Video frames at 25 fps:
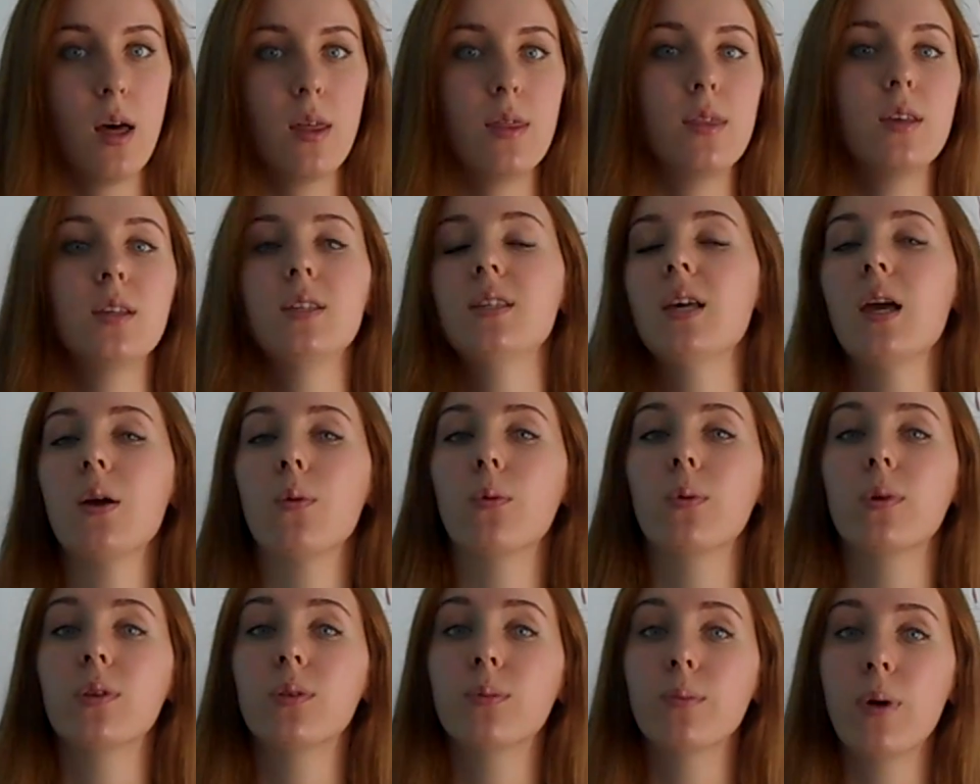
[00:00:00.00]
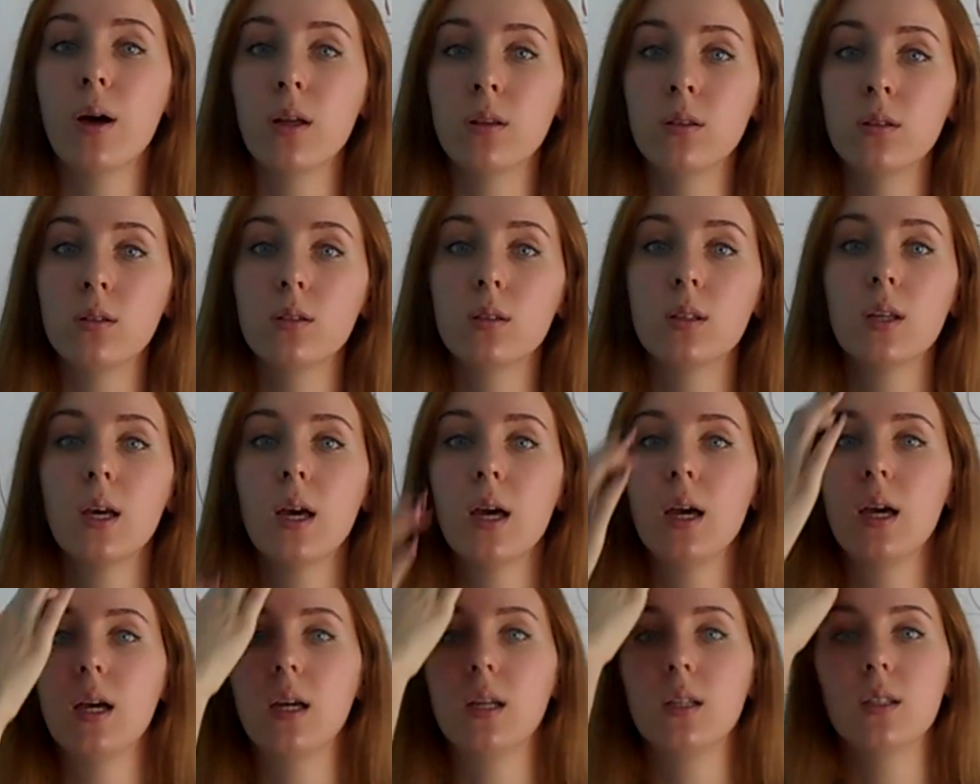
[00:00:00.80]
The same with months,
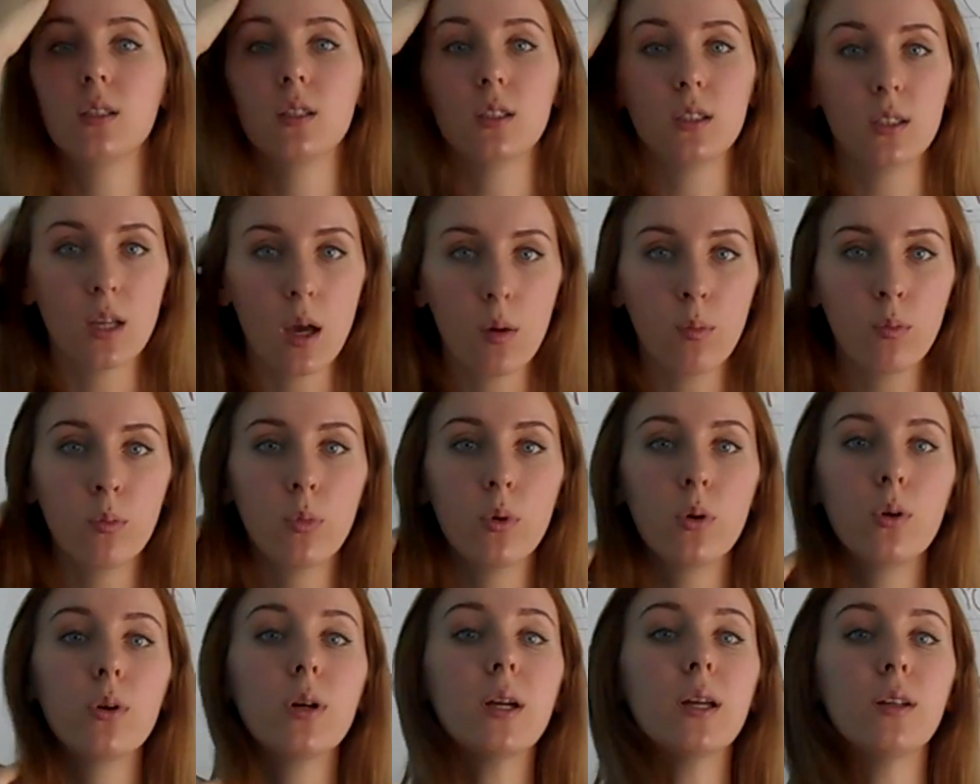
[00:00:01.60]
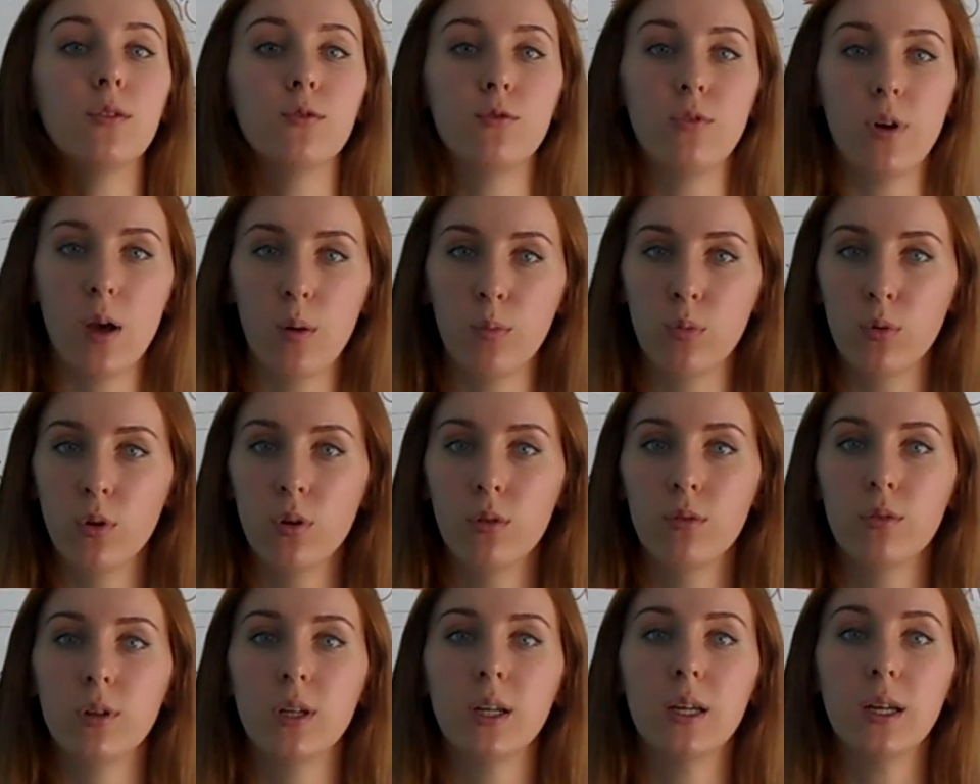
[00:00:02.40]
in December, in
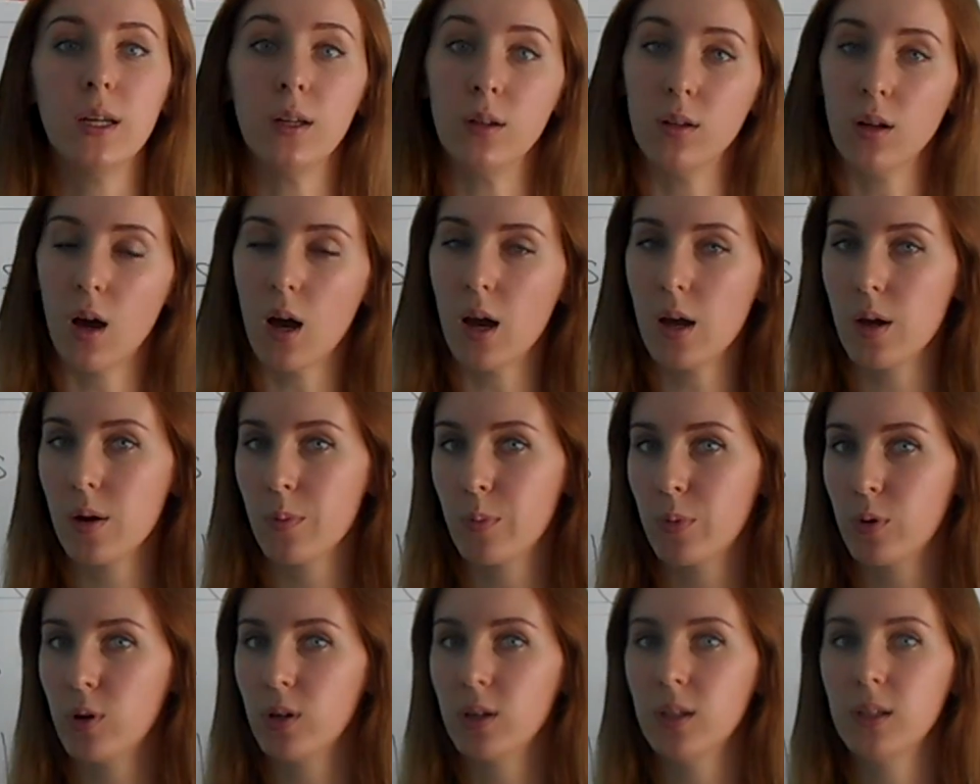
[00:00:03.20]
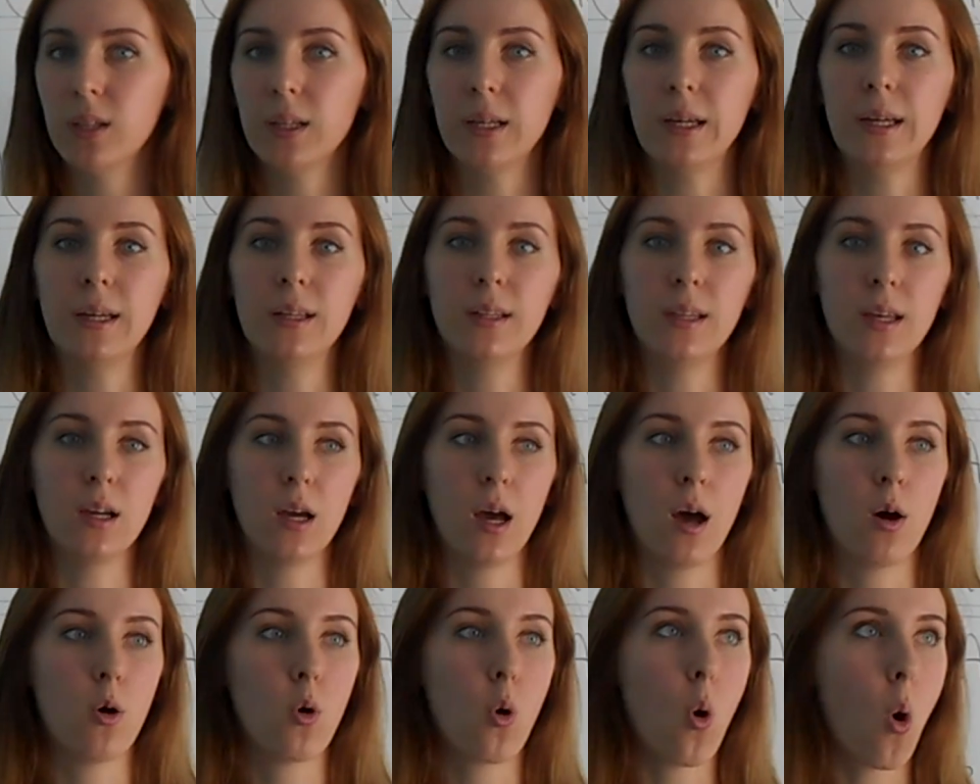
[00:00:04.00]
February, in April,
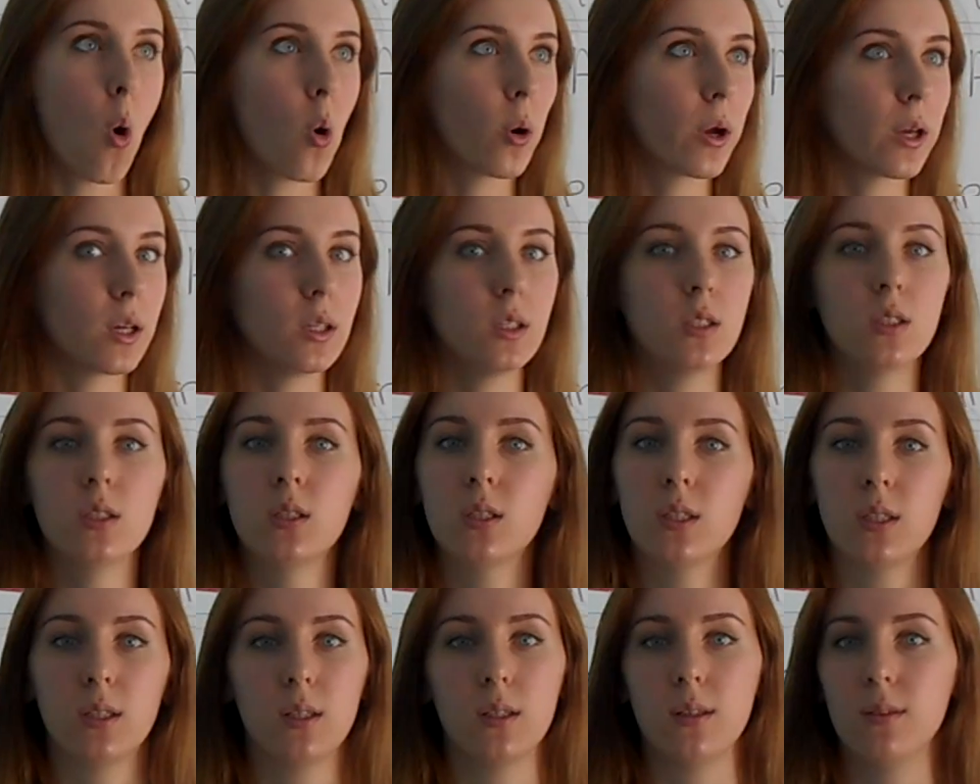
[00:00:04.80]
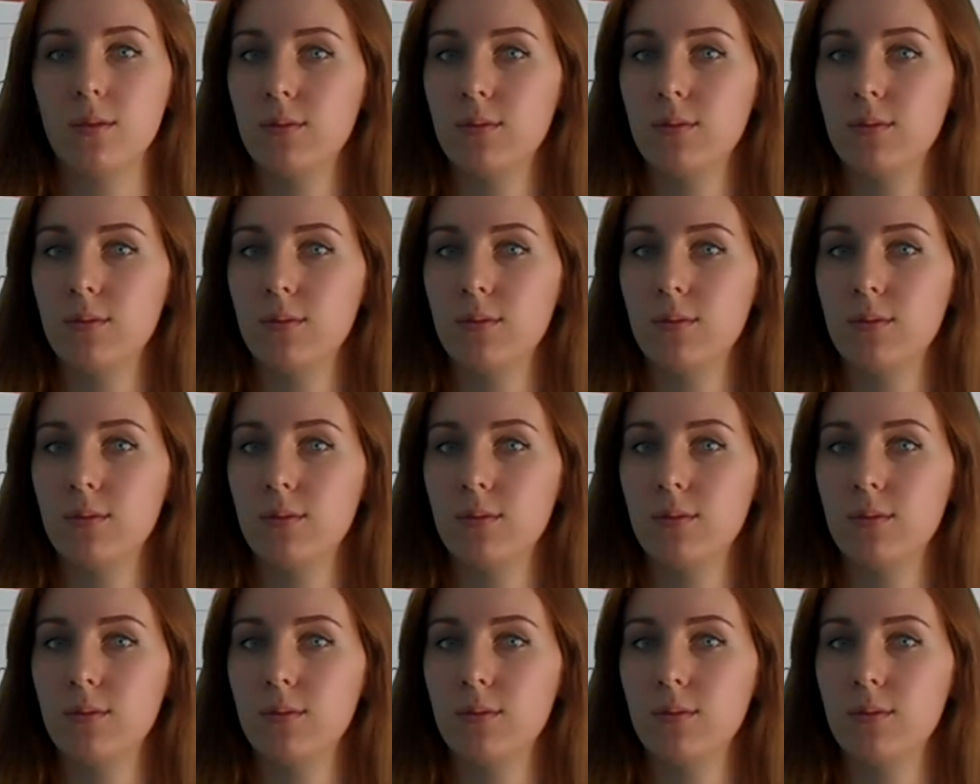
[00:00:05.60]
in August,